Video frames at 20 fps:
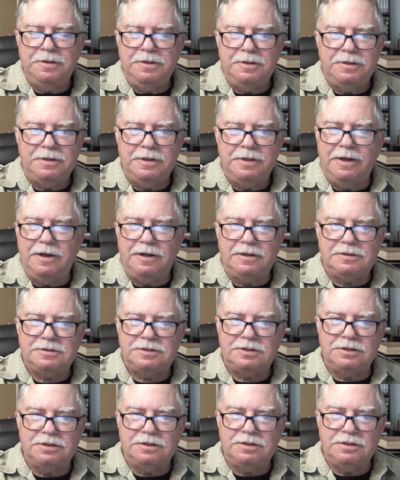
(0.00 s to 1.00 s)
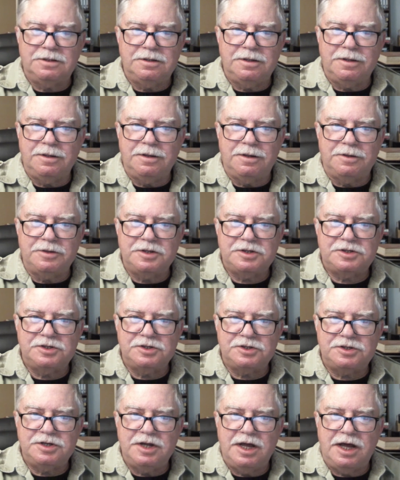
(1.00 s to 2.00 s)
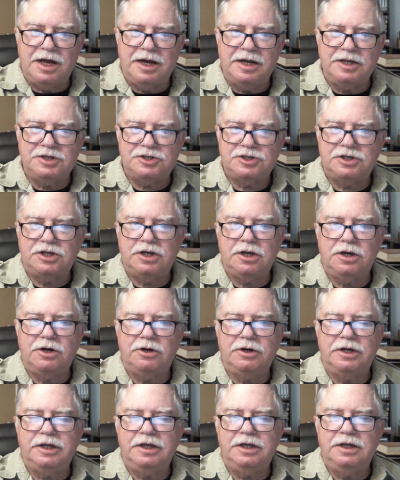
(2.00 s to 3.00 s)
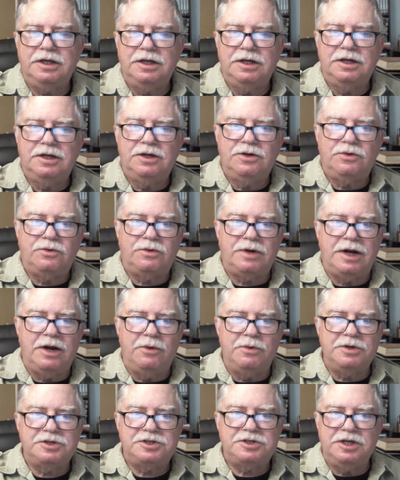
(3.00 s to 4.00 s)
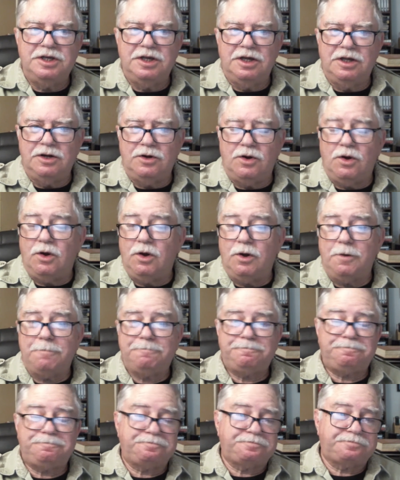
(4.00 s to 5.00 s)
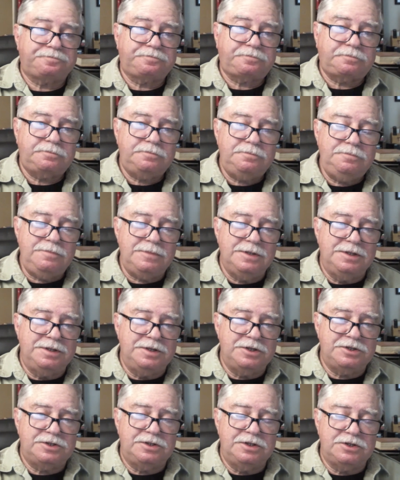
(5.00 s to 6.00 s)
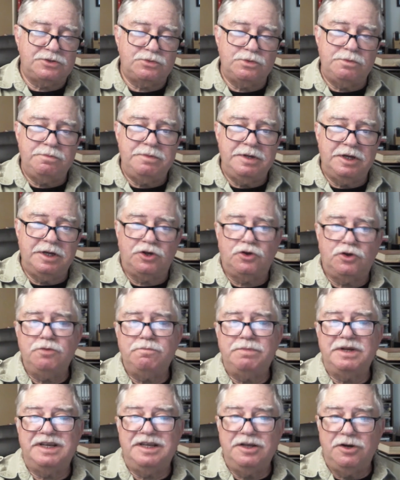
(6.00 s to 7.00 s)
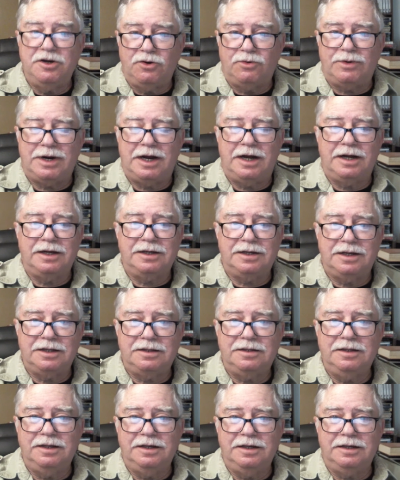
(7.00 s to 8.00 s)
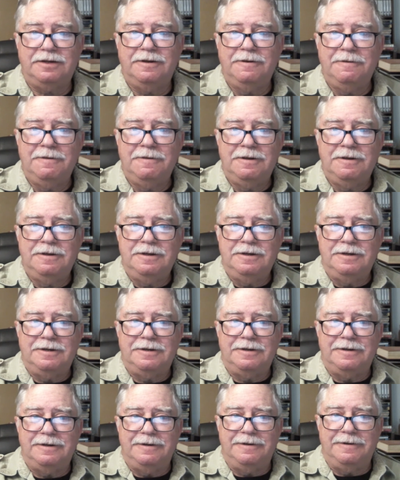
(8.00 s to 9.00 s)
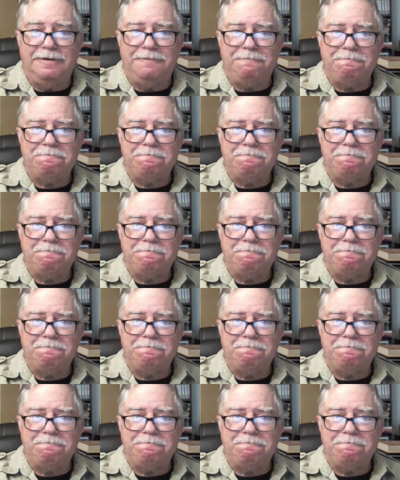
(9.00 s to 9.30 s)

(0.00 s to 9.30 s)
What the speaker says: Yeah, so this is not a scary rye whiskey at all. This would be a good beginner rye, I think. Um,